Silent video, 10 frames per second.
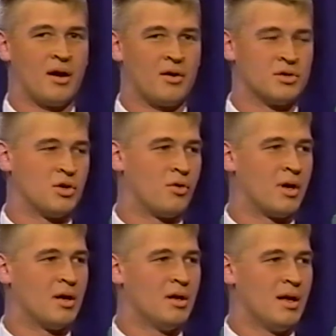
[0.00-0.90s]
out of
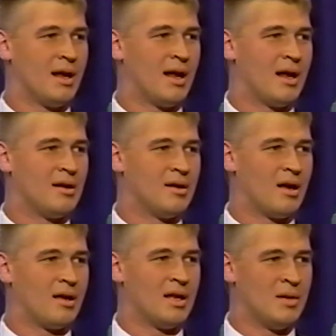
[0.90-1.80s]
Arizona, and
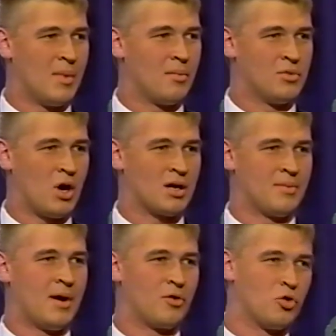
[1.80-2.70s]
he
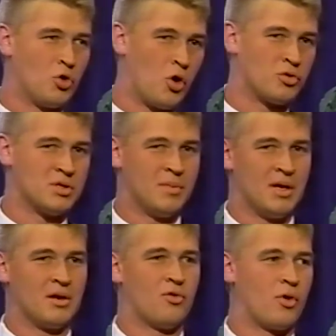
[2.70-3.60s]
talked about
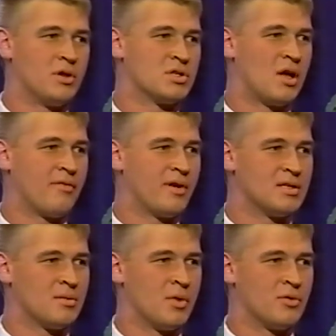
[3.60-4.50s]
glucosamine, chondroitin
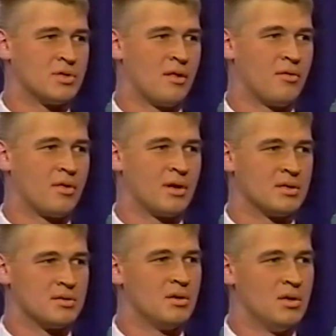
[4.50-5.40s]
sulfate, some of those other
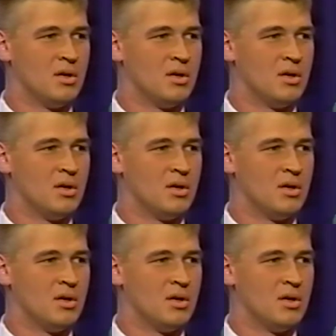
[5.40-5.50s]
things.